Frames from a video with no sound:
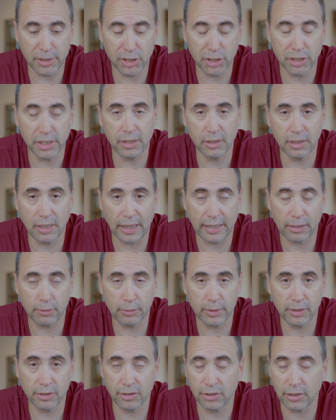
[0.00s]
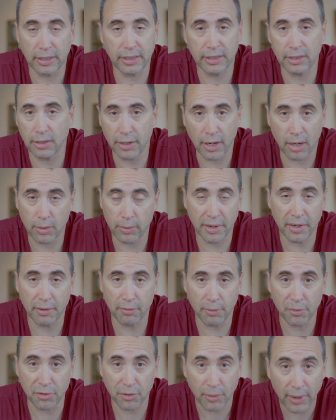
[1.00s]
machine language, uh, you're not
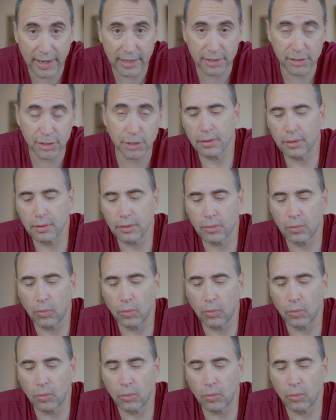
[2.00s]
writing from scratch.